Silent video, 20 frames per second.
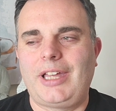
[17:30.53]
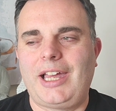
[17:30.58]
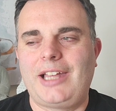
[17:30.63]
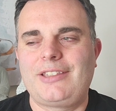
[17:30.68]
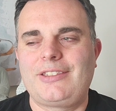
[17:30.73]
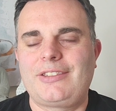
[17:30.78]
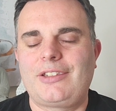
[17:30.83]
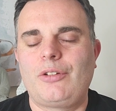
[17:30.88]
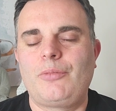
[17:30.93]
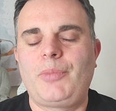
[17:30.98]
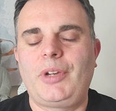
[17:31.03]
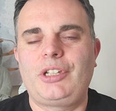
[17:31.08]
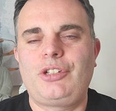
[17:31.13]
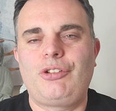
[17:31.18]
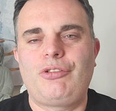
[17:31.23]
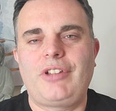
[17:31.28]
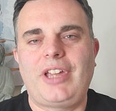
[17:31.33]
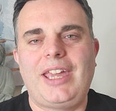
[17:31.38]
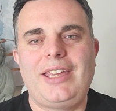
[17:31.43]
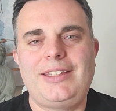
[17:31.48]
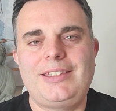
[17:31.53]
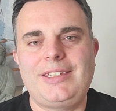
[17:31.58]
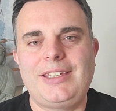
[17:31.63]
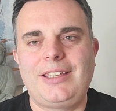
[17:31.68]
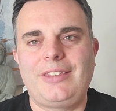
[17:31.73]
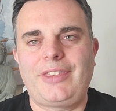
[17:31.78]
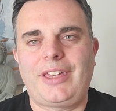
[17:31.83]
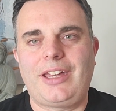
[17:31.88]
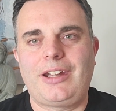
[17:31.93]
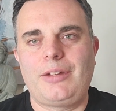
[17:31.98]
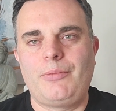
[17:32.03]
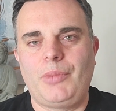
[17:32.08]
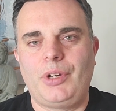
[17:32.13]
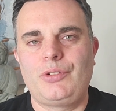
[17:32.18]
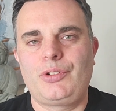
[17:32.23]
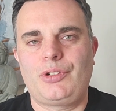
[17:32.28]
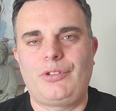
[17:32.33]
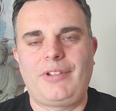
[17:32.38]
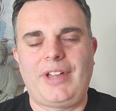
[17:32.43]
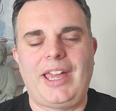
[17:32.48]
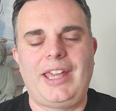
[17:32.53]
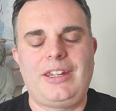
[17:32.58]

And so by creating that emotional